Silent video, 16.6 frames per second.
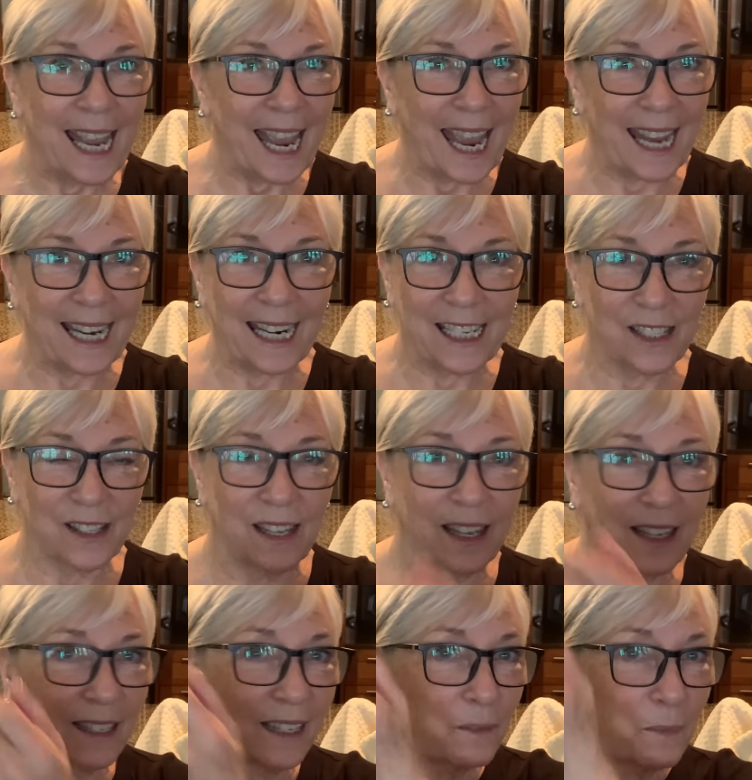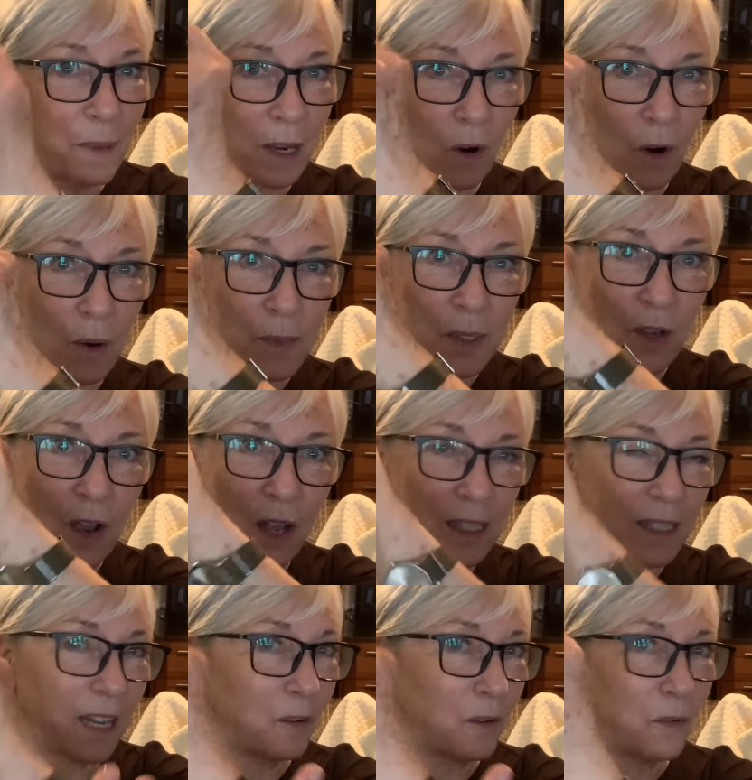And I, like my arms got,
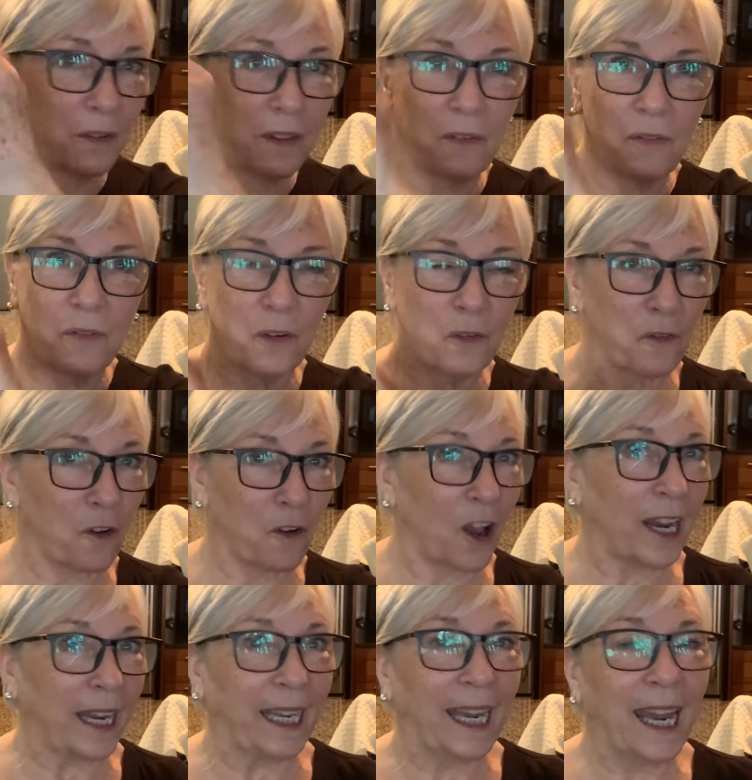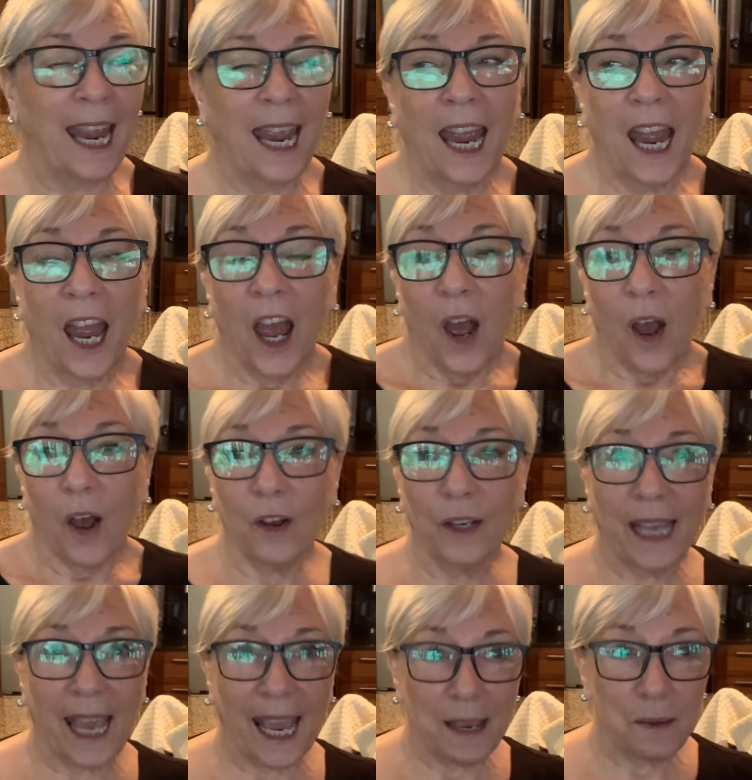they, they feel fine.
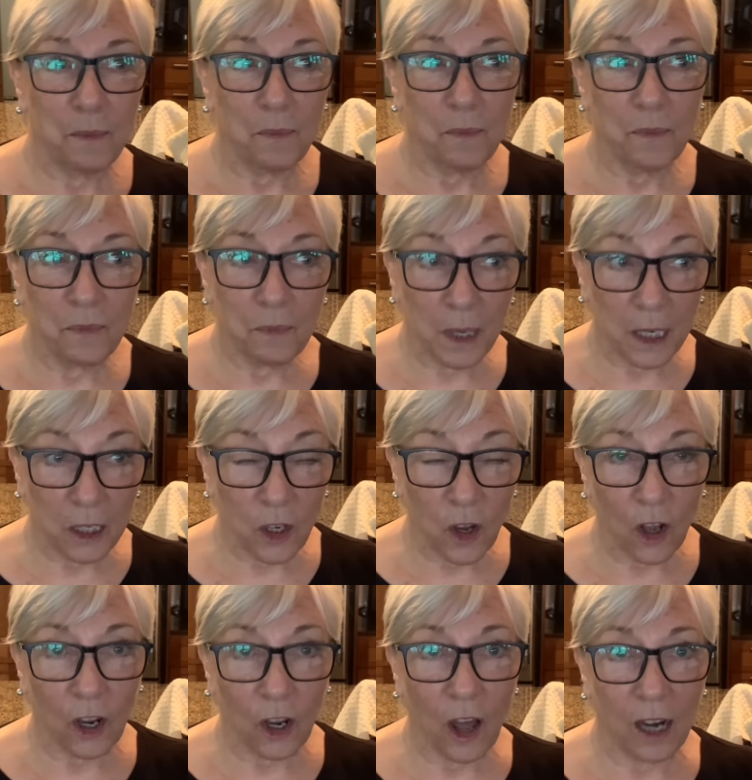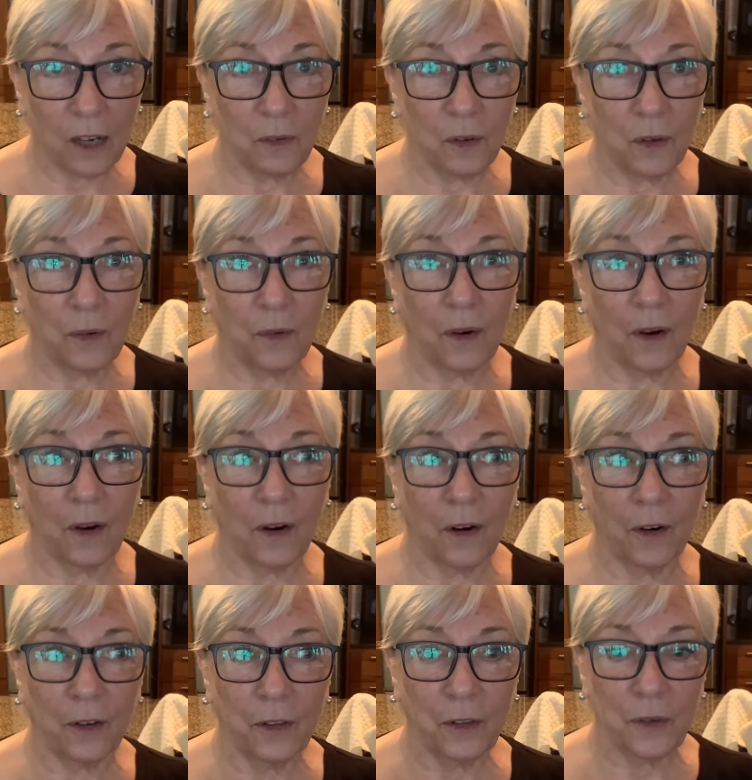Okay, Well, a lot of you
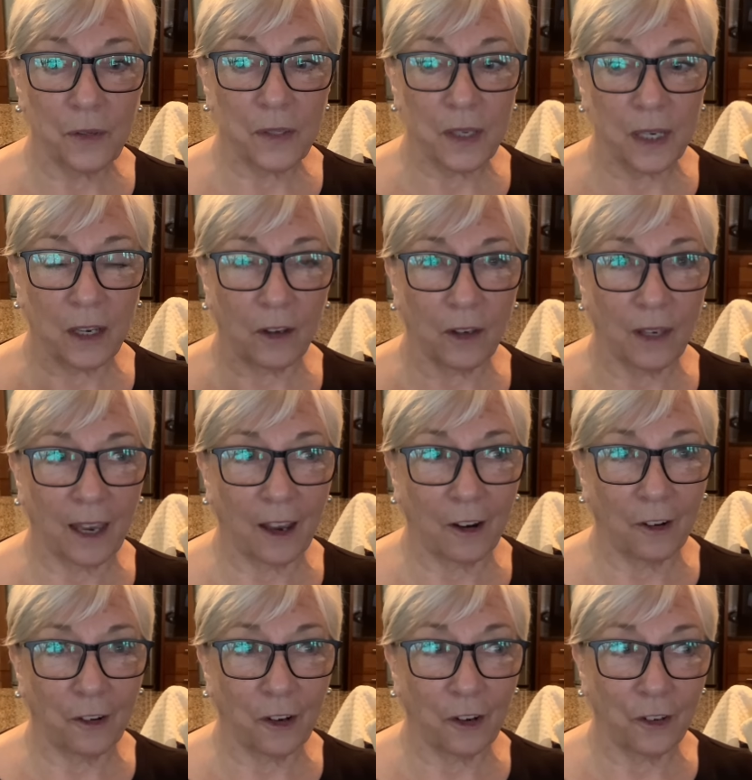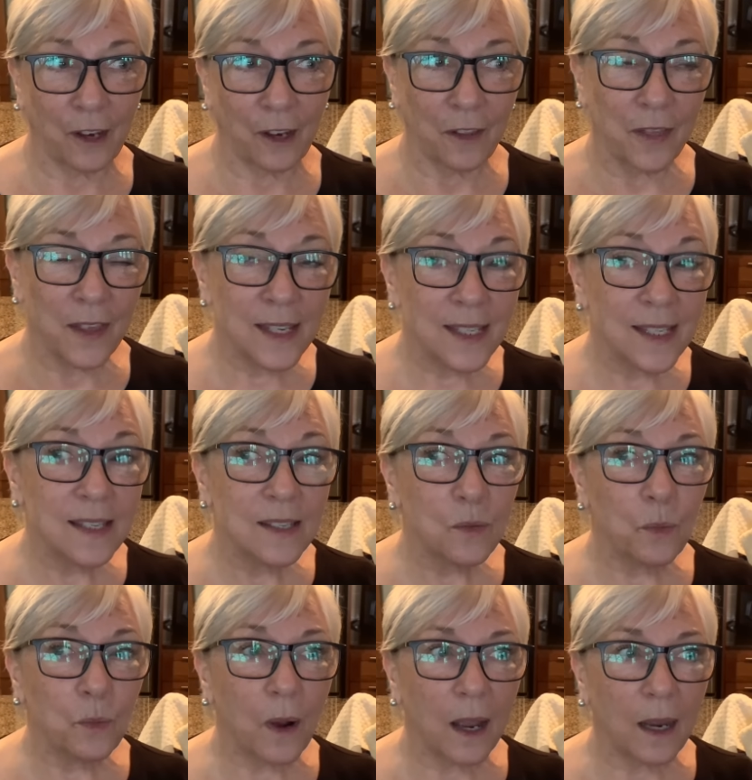are using a carrier. Now this is
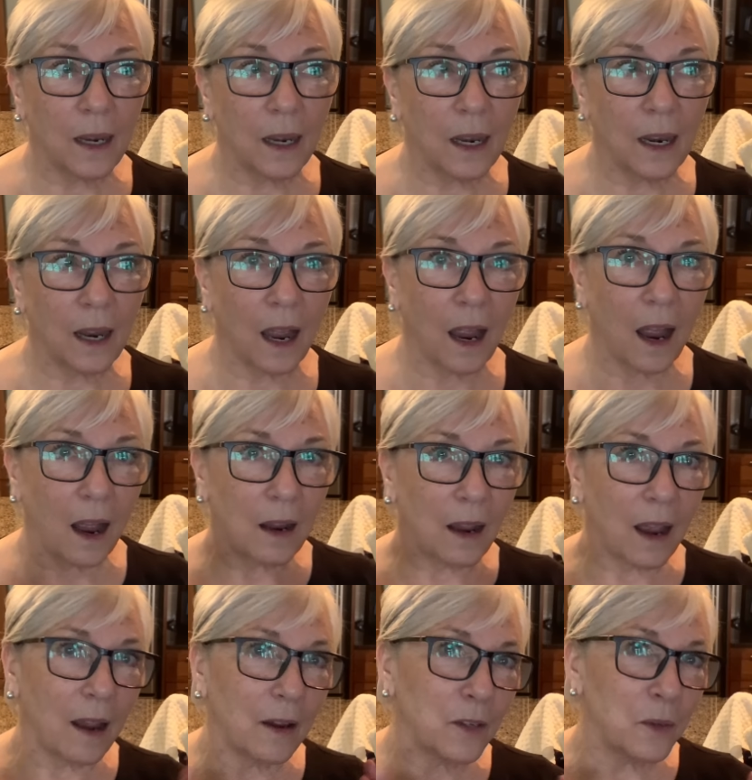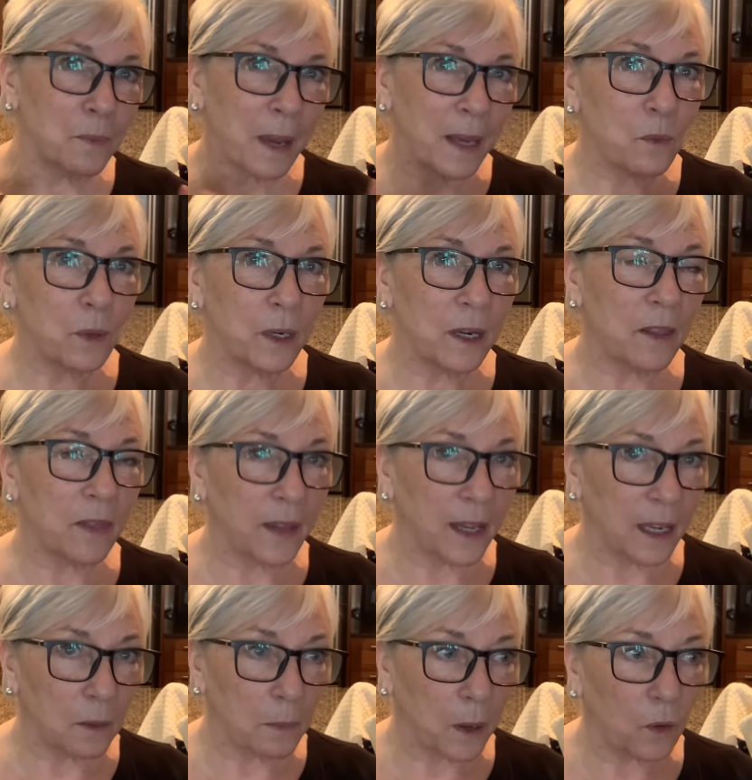what you might want to
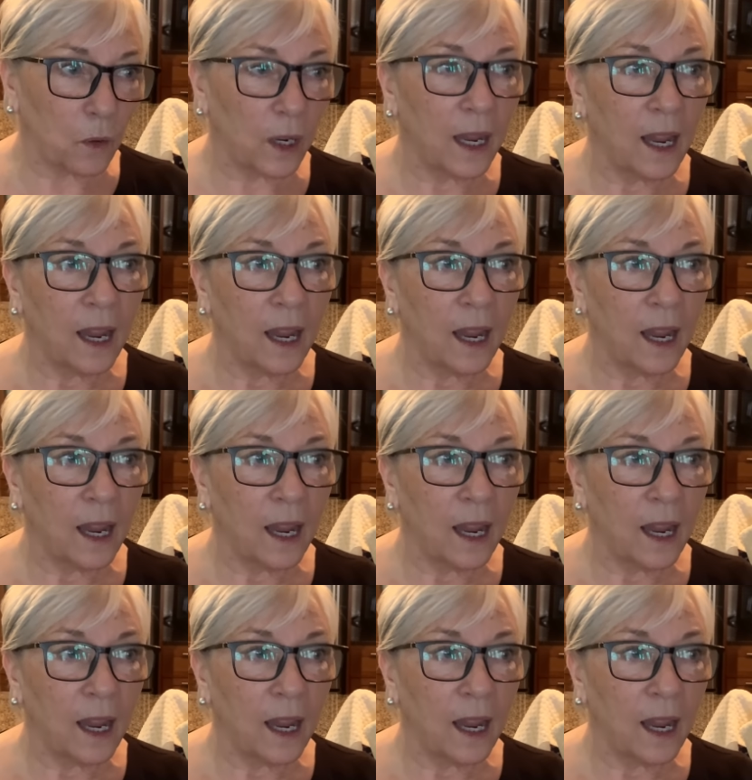think about.